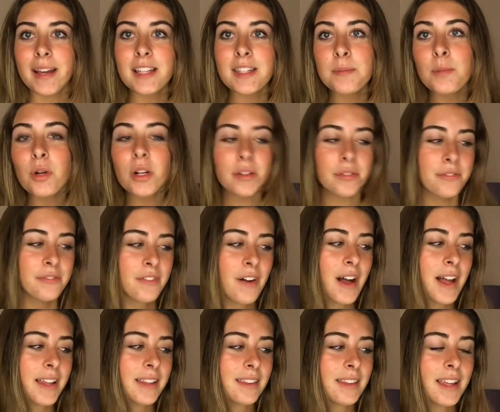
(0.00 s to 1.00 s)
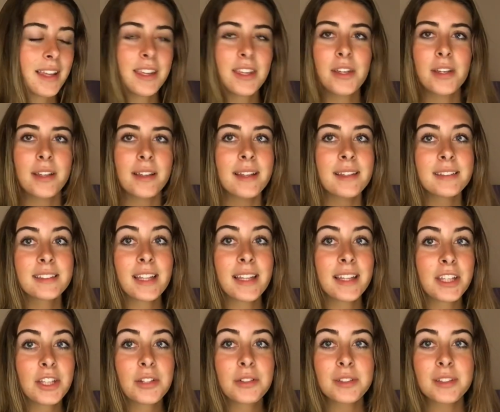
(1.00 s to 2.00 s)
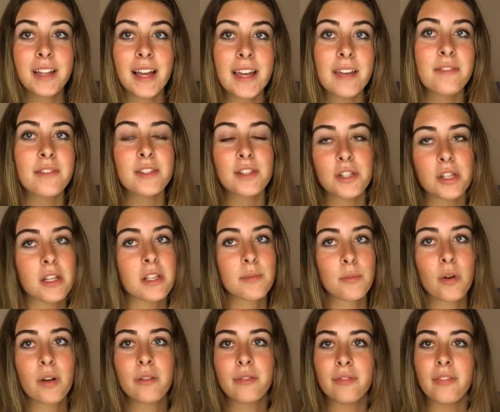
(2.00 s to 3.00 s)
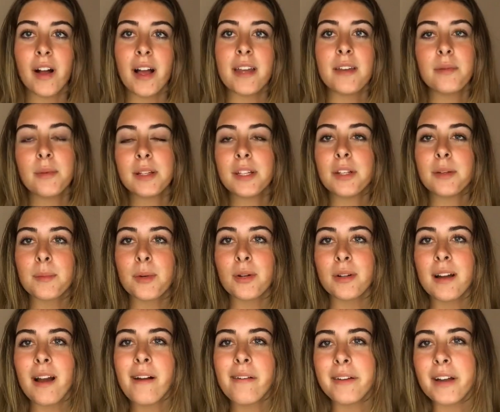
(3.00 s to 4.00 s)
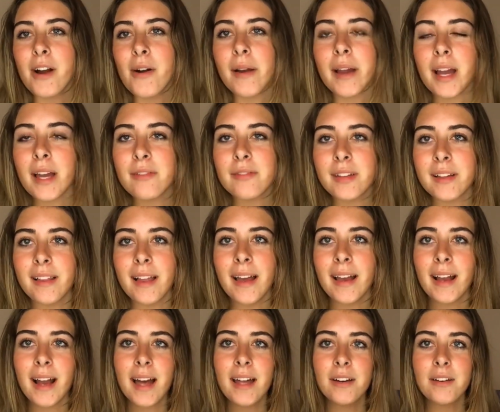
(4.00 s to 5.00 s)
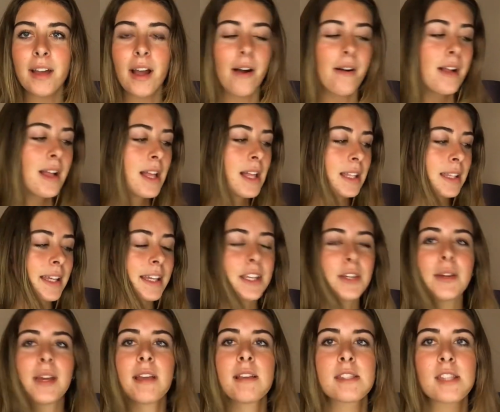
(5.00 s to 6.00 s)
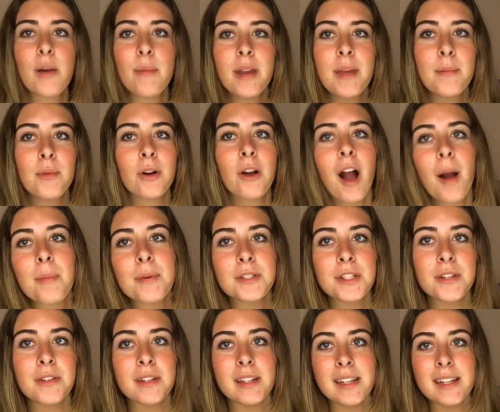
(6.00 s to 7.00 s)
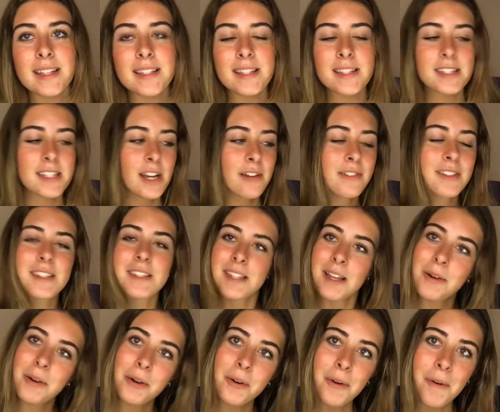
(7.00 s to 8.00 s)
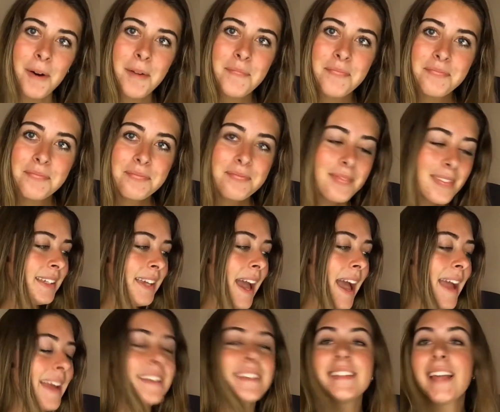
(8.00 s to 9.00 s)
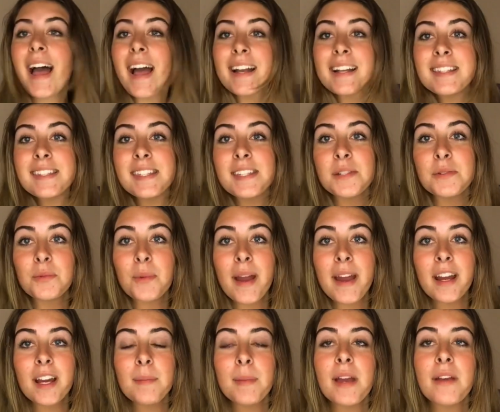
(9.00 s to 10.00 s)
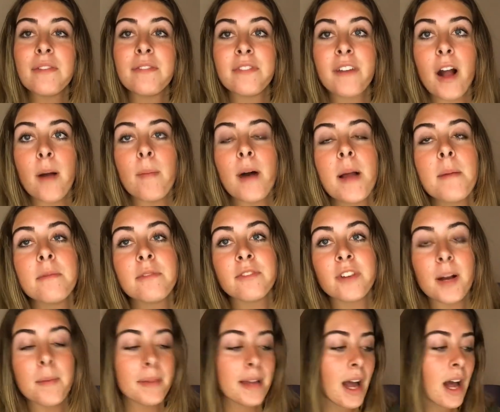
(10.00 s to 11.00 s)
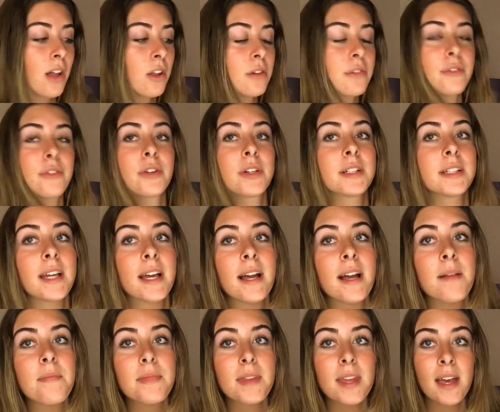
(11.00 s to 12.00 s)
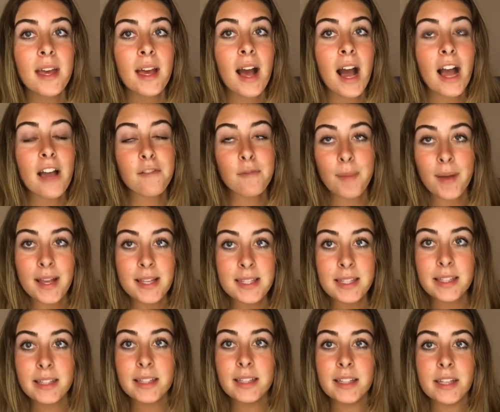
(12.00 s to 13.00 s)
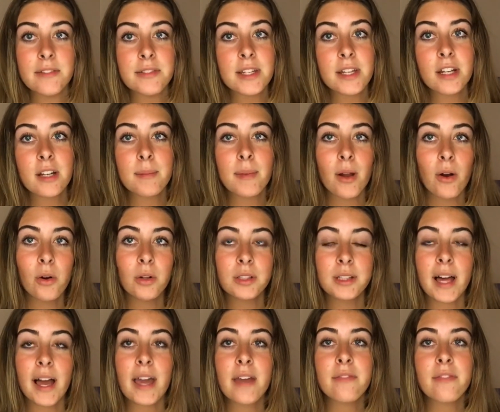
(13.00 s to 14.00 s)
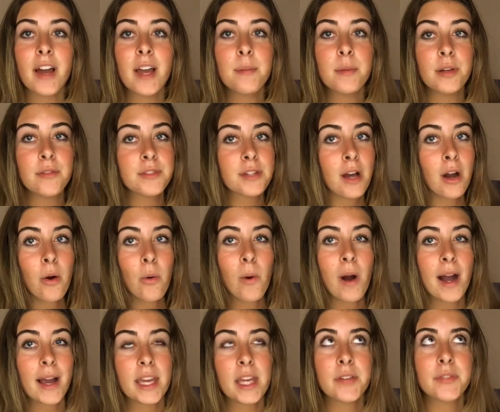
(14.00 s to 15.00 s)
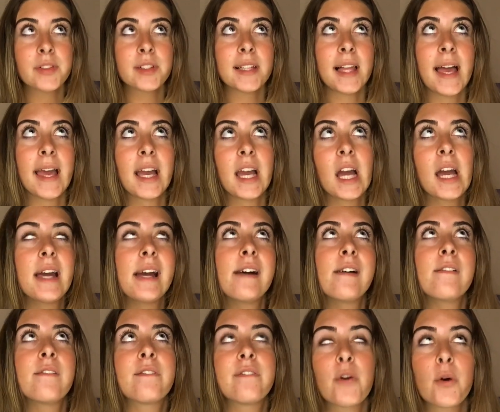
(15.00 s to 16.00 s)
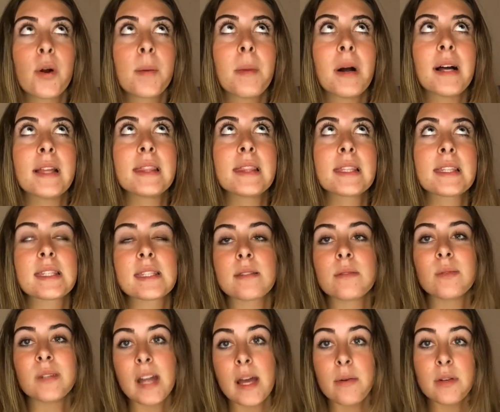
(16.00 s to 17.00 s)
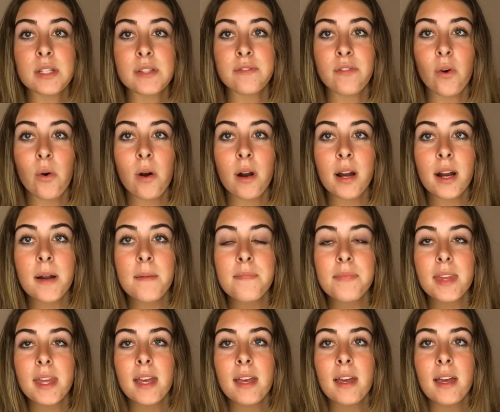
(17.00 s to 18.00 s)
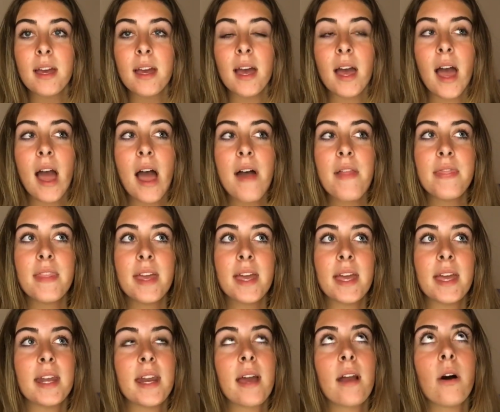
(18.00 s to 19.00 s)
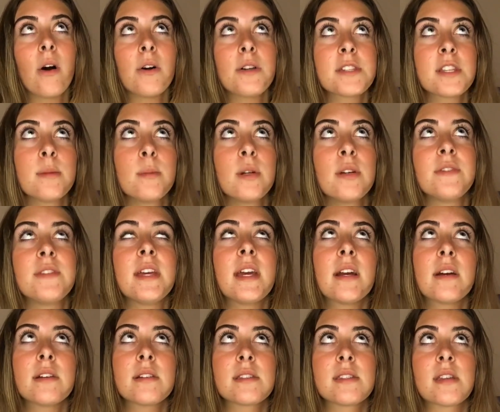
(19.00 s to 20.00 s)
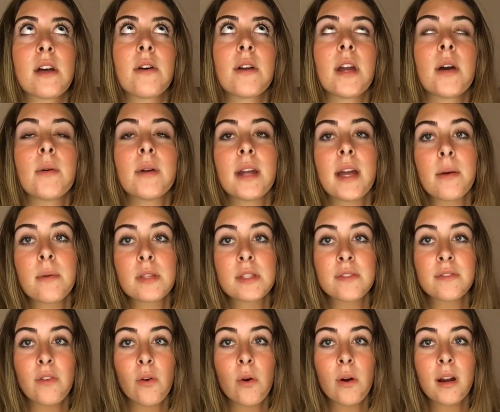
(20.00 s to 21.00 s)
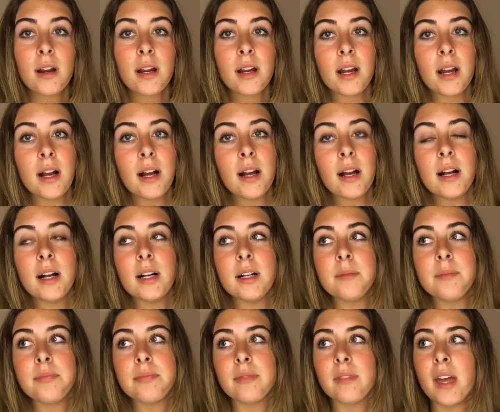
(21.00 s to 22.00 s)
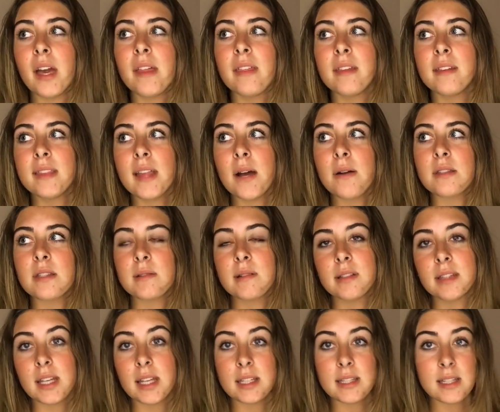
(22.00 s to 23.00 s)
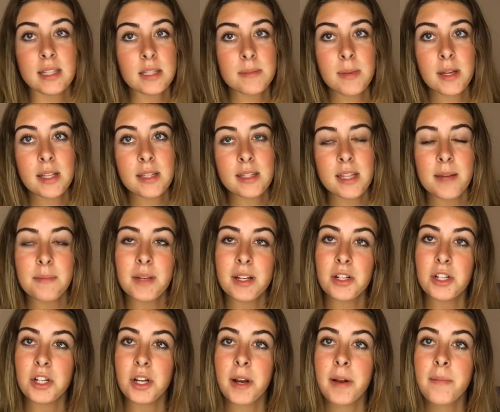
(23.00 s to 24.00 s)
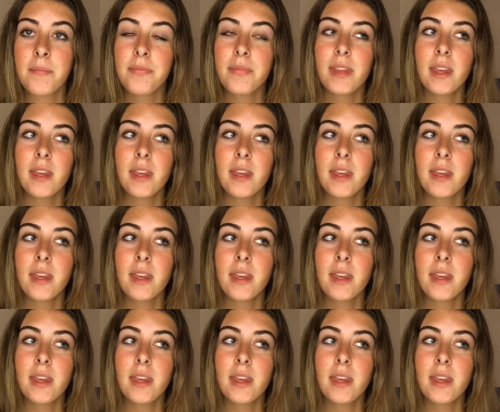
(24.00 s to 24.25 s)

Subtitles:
It's more fun. Like your life is just more fun when you're more outgoing, I feel like. I don't know. Like, you get so many more opportunities and stuff. It's so cool. Okay, next. Where am I from? I'm from California. I've basically lived here my whole life. I moved to Hawaii for like 4 months when I was 4. And then I also moved to Arizona when I was 4. I think that was around like 6 months. I'm not sure.